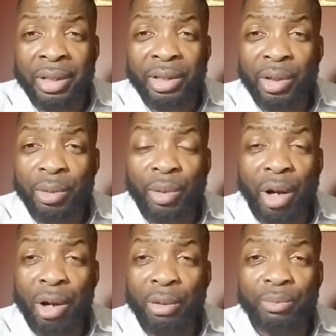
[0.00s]
You
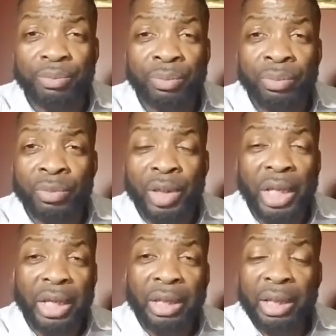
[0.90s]
know,
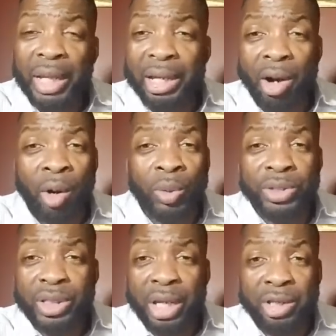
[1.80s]
and like I
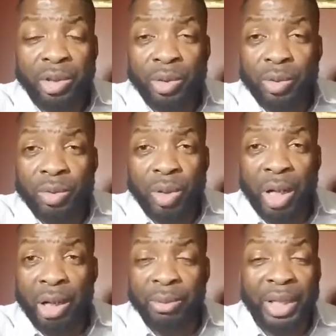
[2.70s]
always say
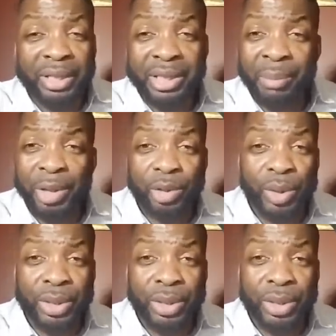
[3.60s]
to anytime I do a